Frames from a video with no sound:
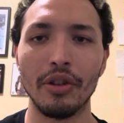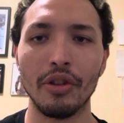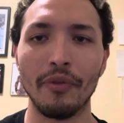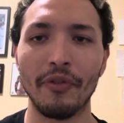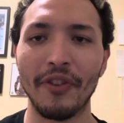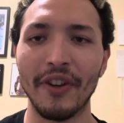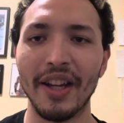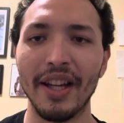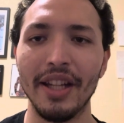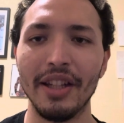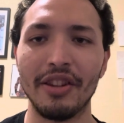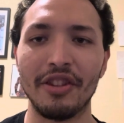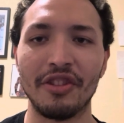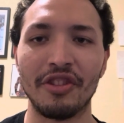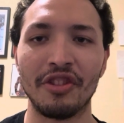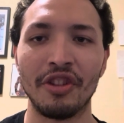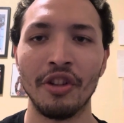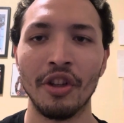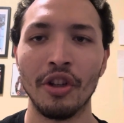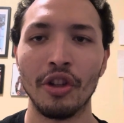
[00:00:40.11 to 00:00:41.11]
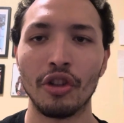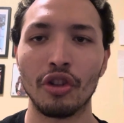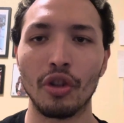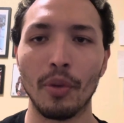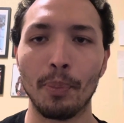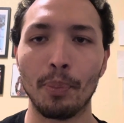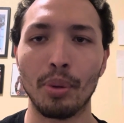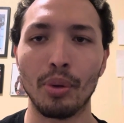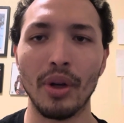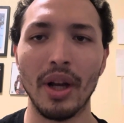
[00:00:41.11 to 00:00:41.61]
fights,
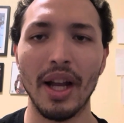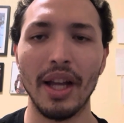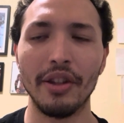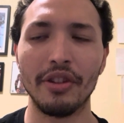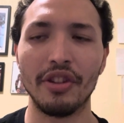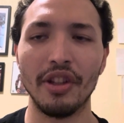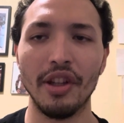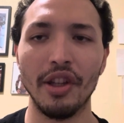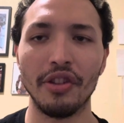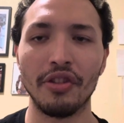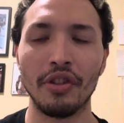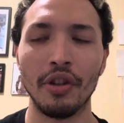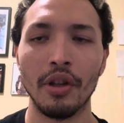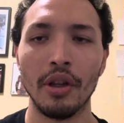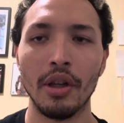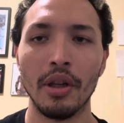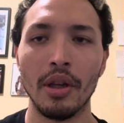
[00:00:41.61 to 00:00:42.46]
surprises,